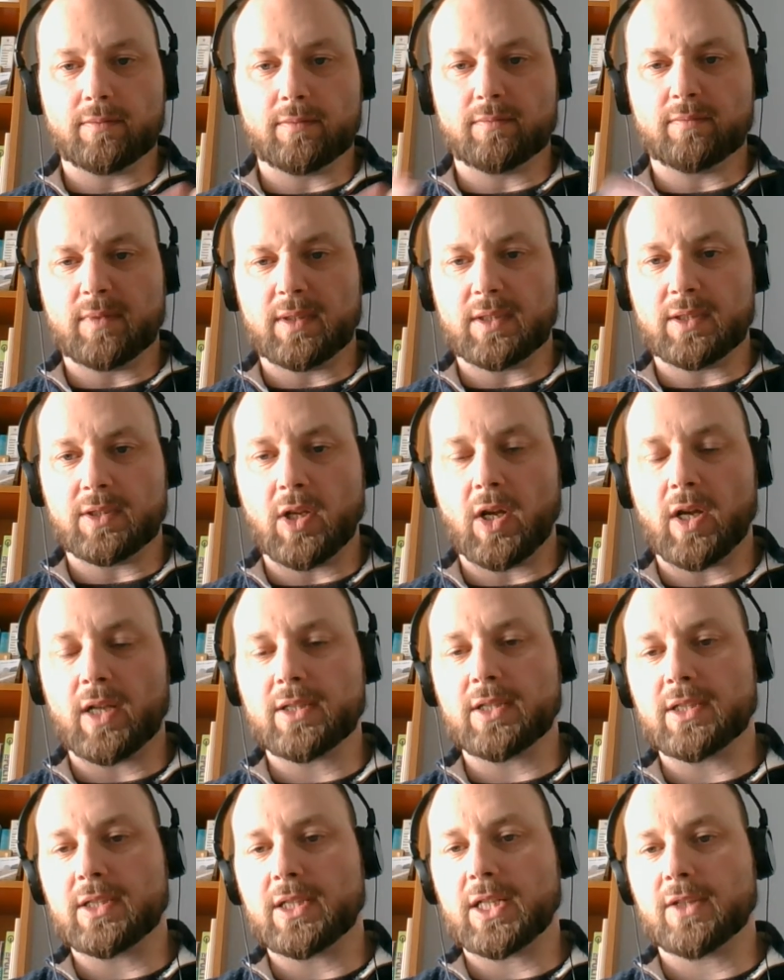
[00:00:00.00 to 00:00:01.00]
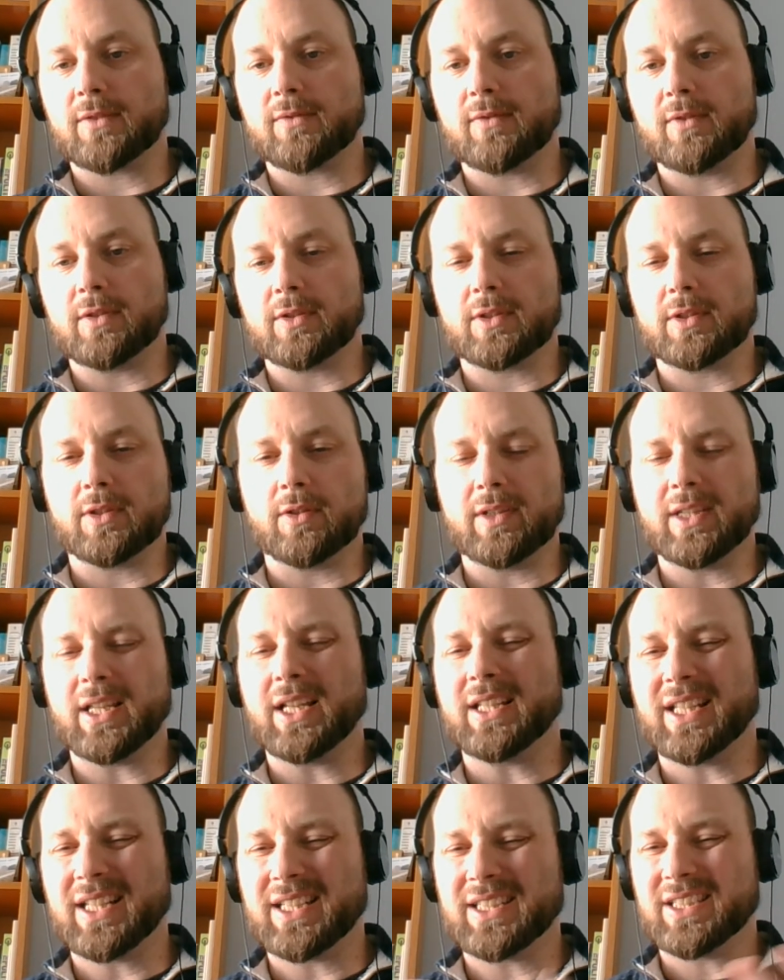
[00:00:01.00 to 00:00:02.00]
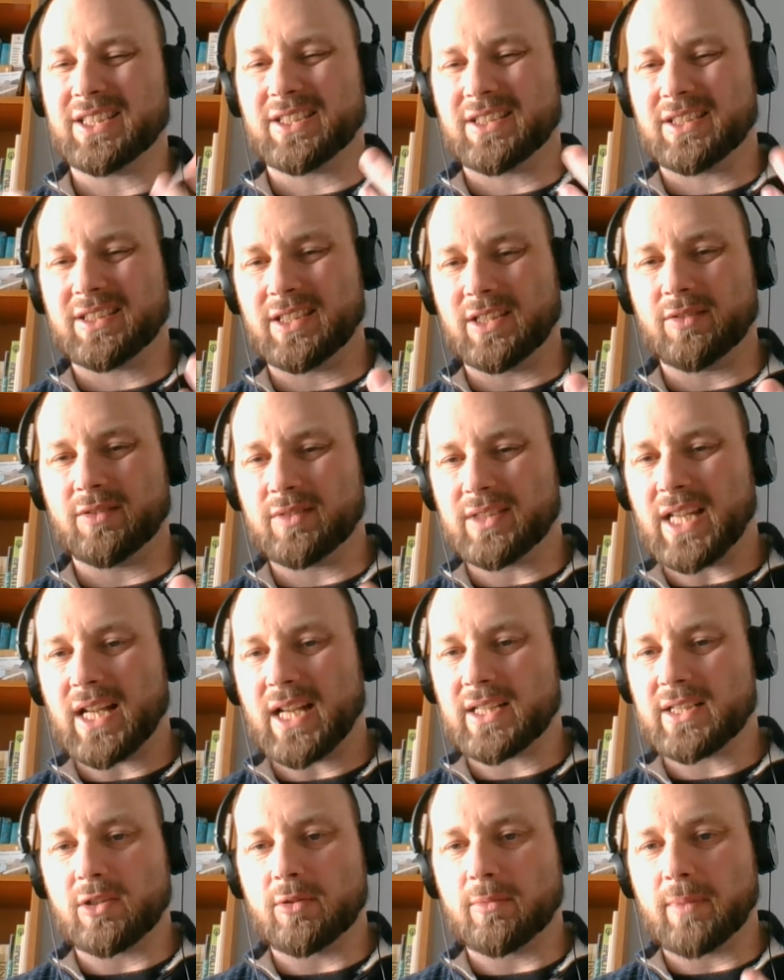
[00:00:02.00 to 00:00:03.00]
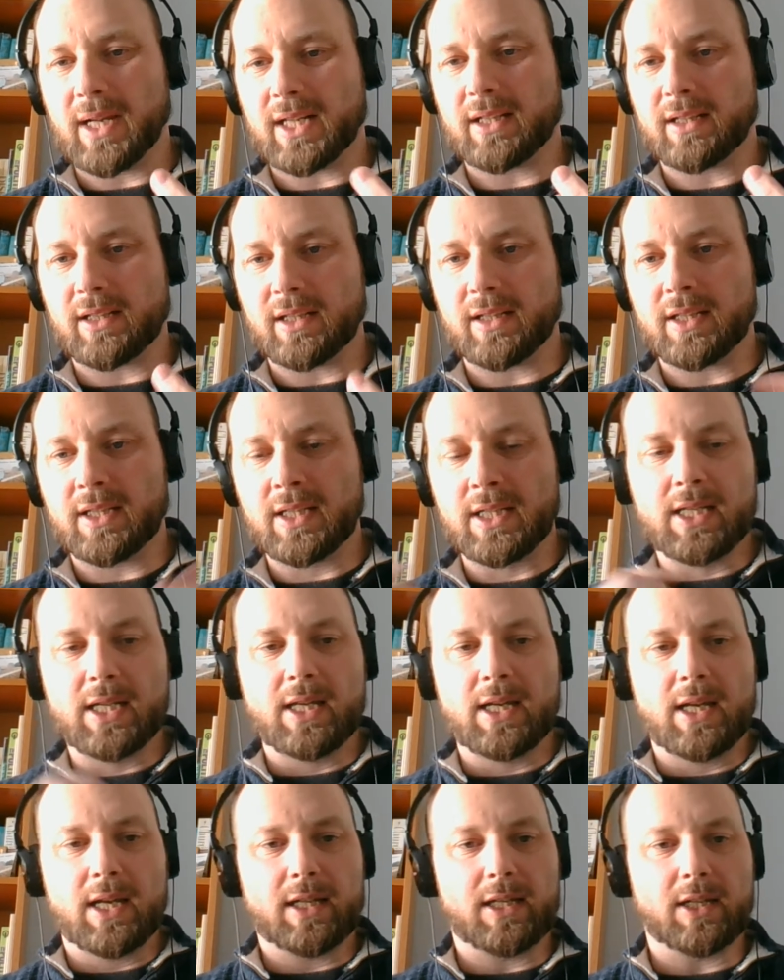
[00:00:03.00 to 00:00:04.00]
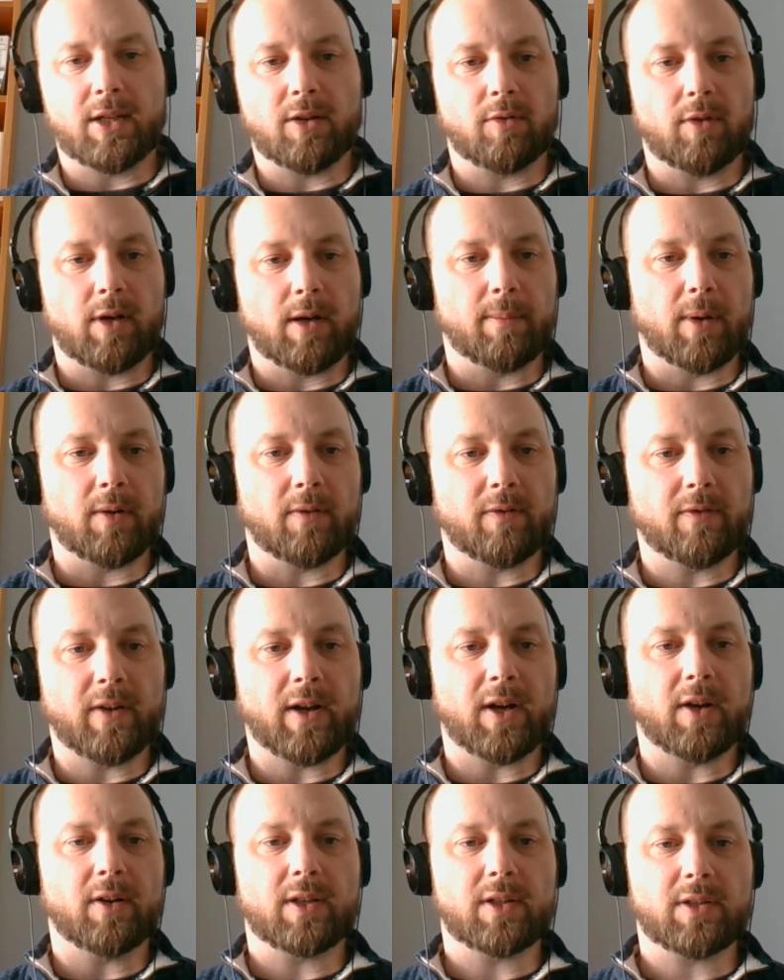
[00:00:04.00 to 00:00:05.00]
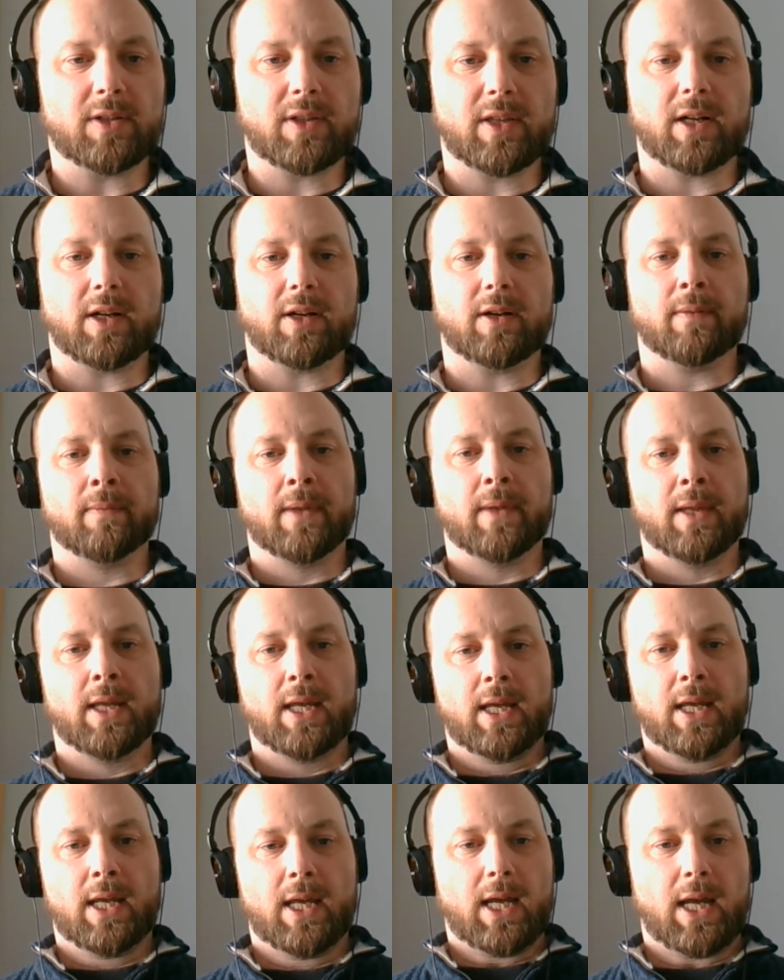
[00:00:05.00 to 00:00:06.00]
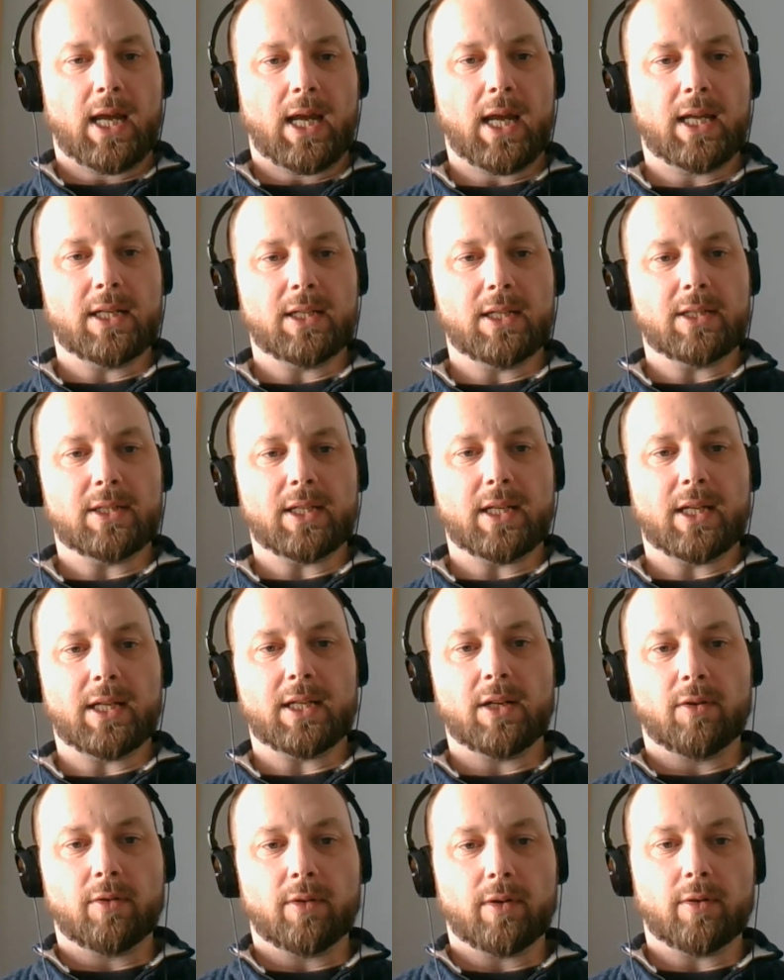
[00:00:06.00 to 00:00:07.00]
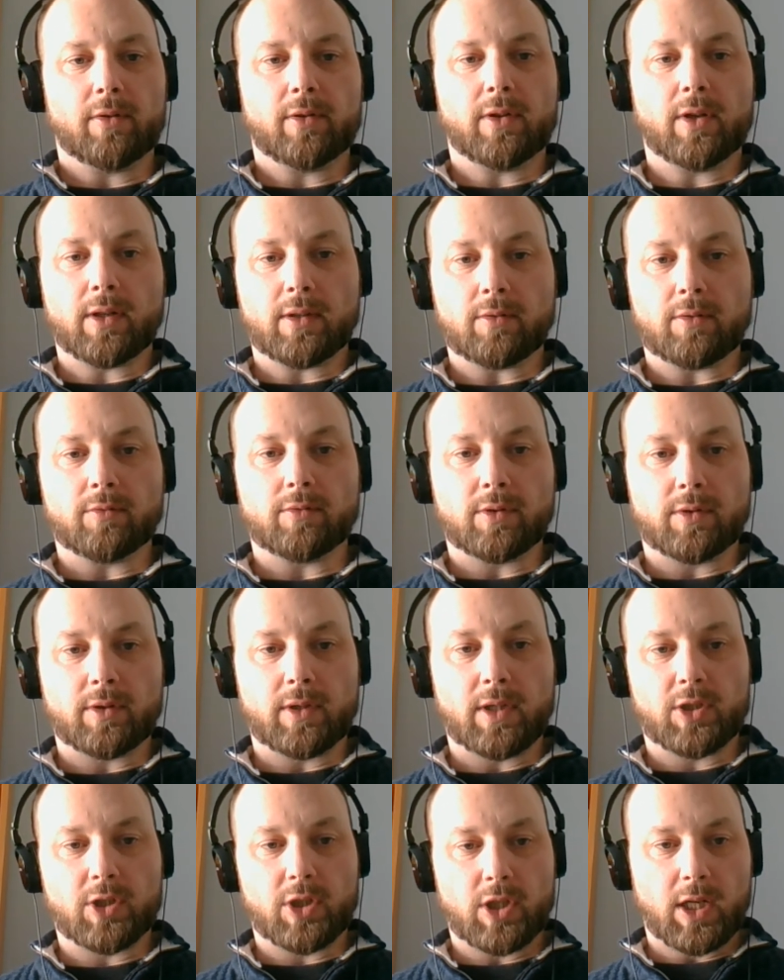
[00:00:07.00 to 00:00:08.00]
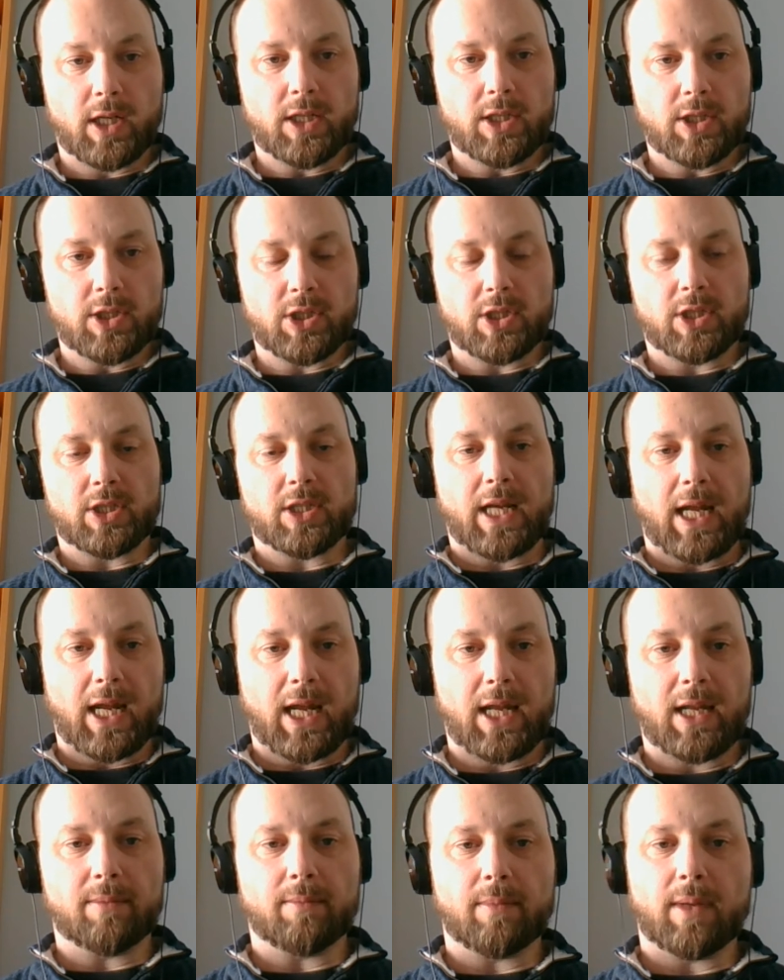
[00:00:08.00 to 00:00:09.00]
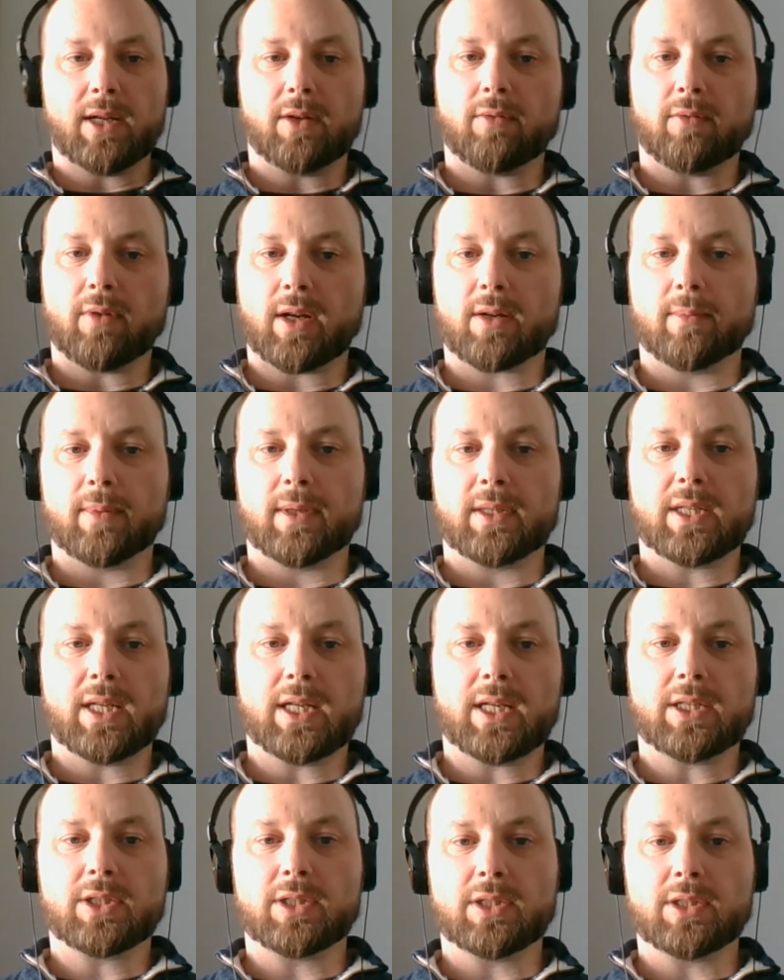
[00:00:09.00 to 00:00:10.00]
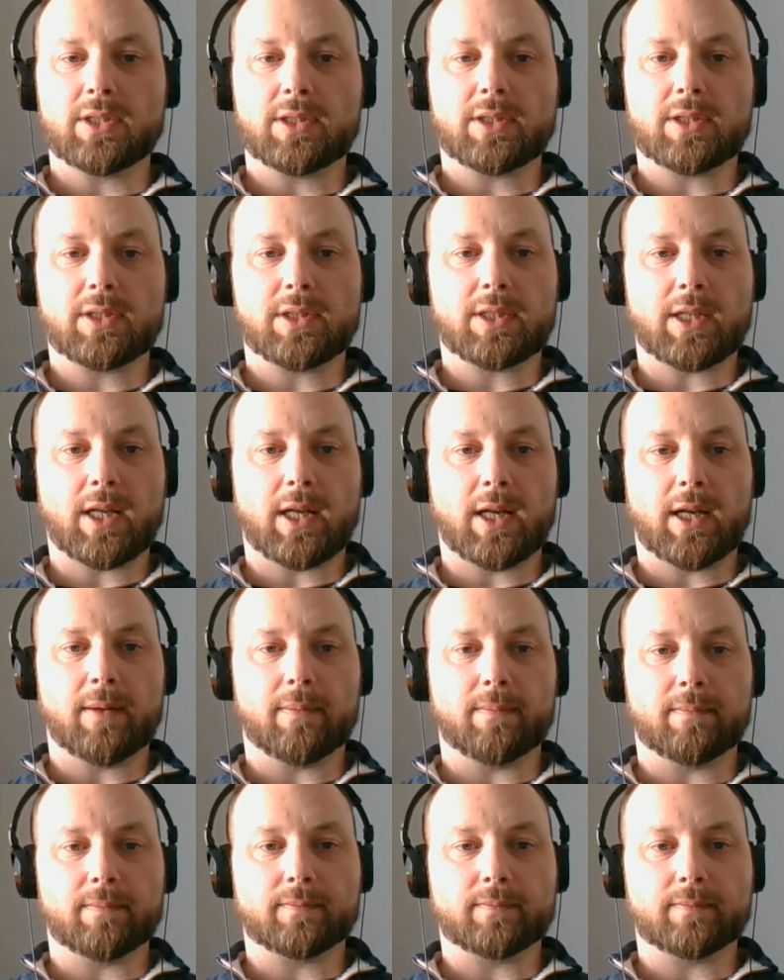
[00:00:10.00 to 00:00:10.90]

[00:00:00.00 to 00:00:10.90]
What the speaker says: is not successful. So that just, is axiomatically, about fairness there. And the judge can make recommendations on